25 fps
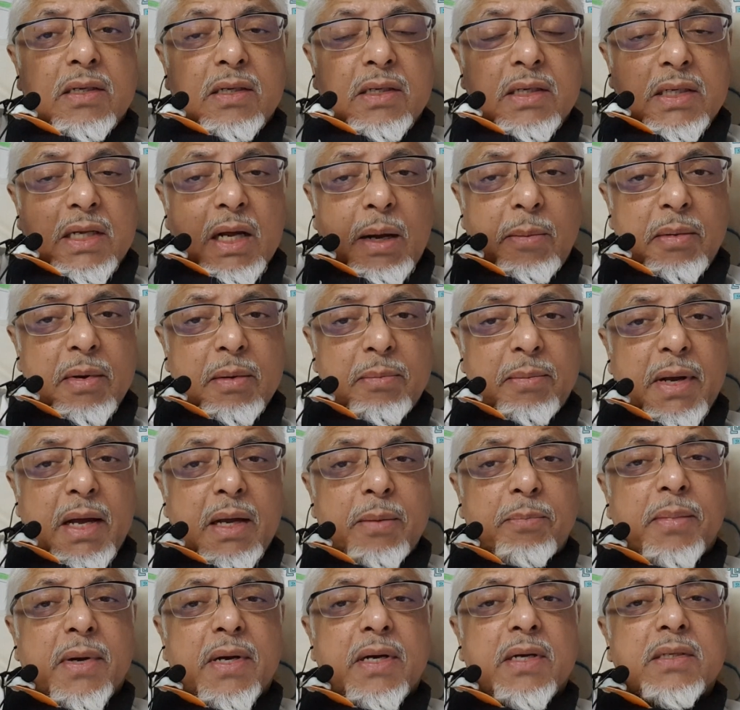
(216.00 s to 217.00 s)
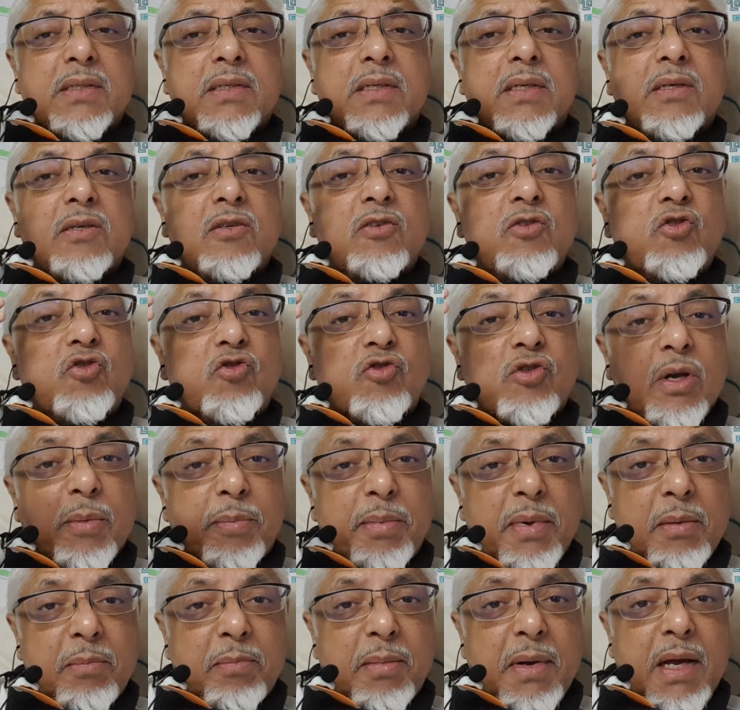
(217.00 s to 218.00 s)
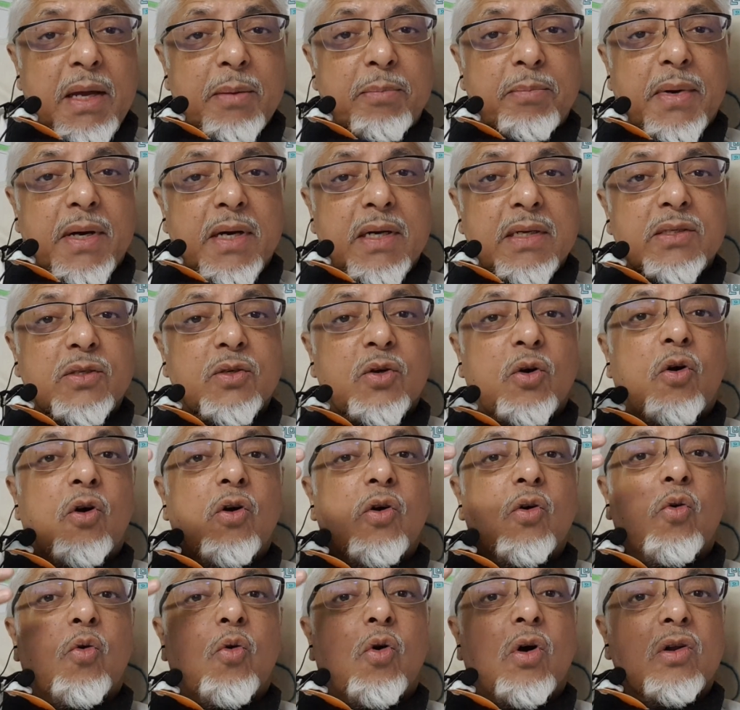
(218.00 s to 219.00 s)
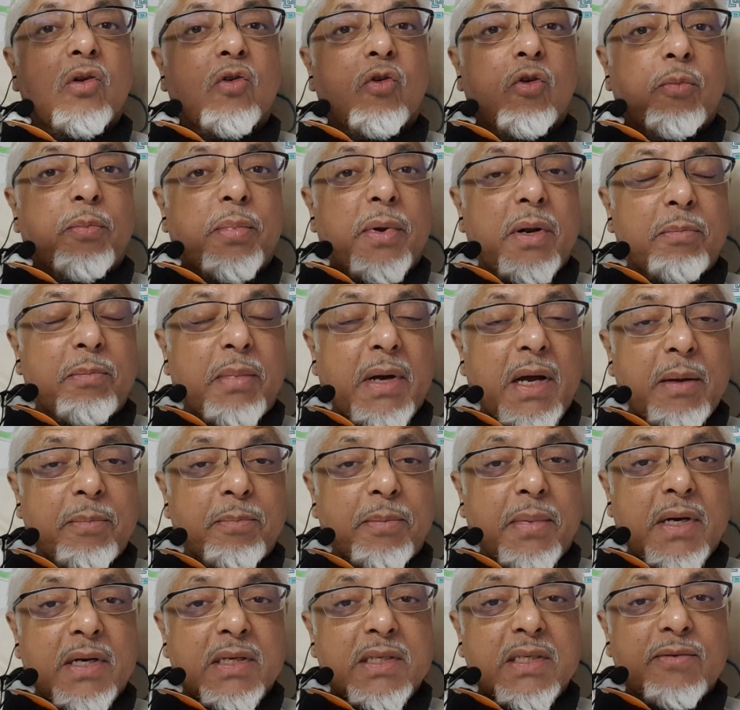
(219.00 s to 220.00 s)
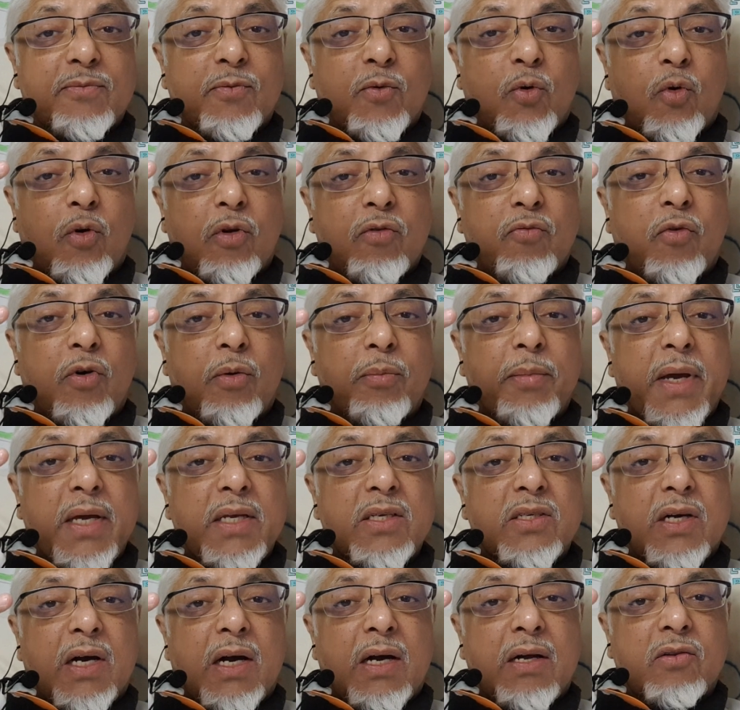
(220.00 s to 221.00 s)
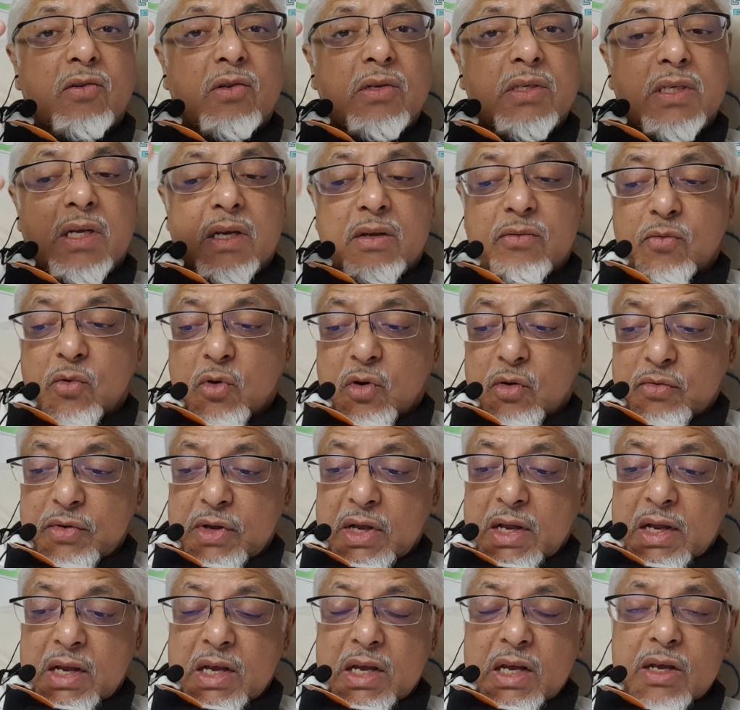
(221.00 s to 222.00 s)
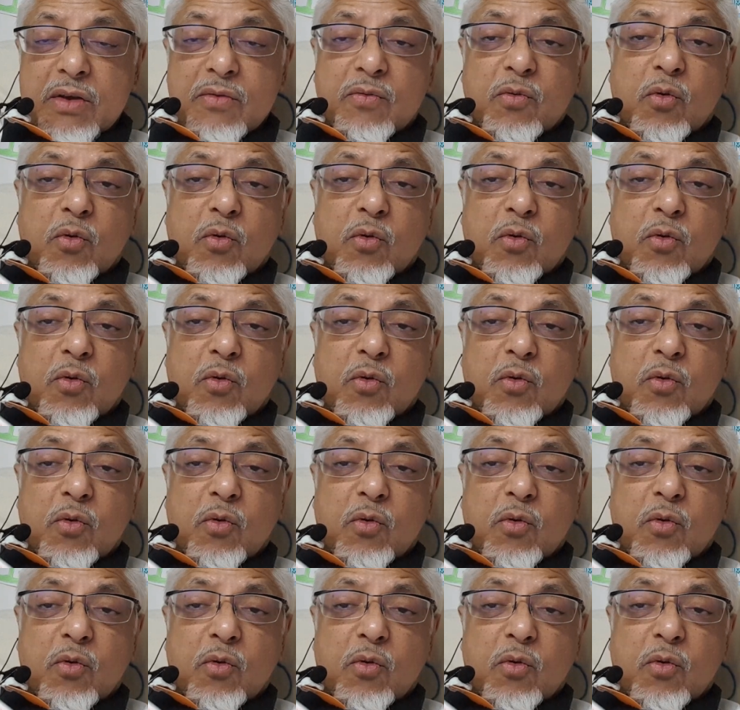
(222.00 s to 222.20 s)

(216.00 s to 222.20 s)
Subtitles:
double bypass, triple bypass, or quadruple bypass if all 4 major arteries are involved. If